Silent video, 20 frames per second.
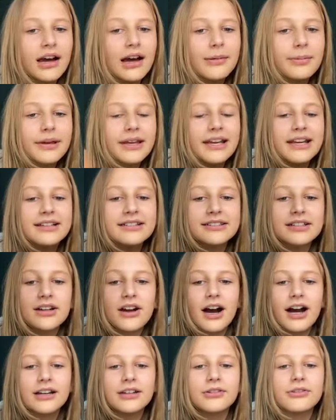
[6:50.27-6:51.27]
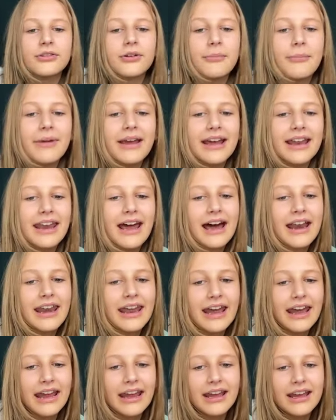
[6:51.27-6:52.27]
Happy Easter, guys, from me and
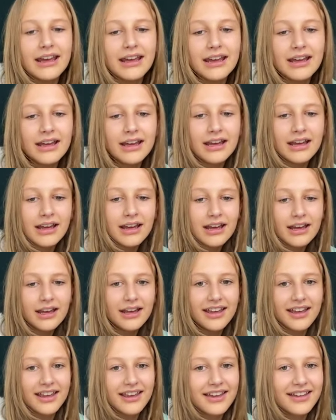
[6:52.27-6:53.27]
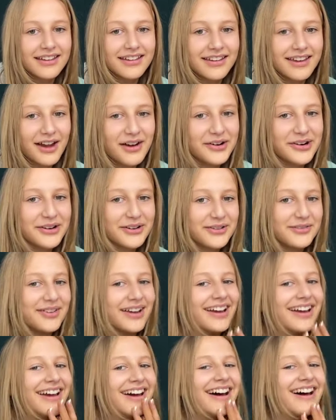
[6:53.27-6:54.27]
Annie. Get ready with
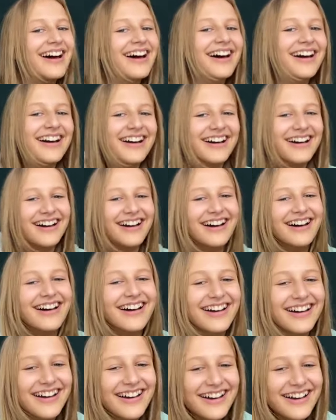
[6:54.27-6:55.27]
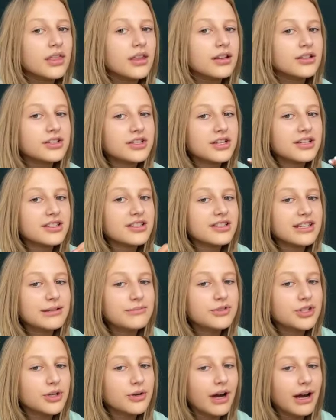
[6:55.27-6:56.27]
me. She doesn't
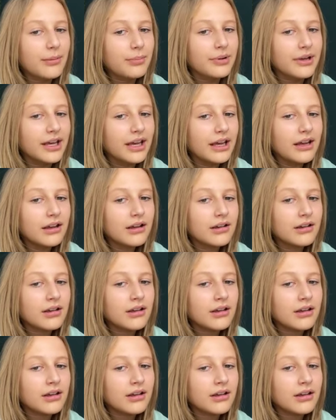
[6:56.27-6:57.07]
seem too happy.